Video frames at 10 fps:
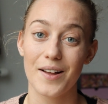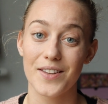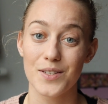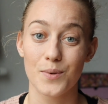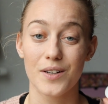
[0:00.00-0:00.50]

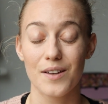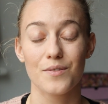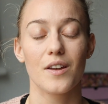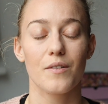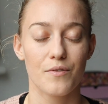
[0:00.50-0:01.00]
this one
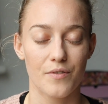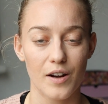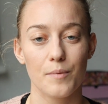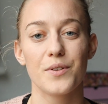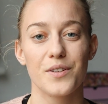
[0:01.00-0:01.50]
gives a
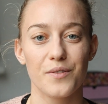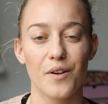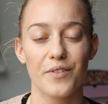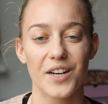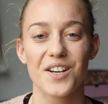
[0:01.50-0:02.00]
very
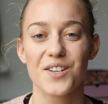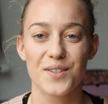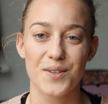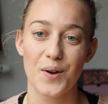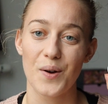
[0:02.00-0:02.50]
beautiful finish.
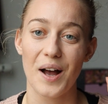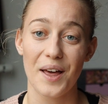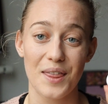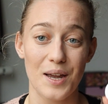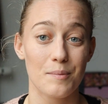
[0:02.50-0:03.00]
So I
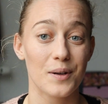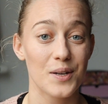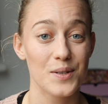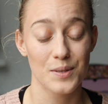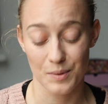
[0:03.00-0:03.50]
think I'm gonna
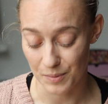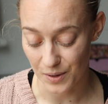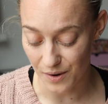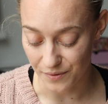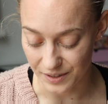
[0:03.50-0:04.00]
use this one
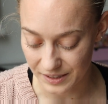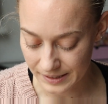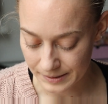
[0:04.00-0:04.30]
more often.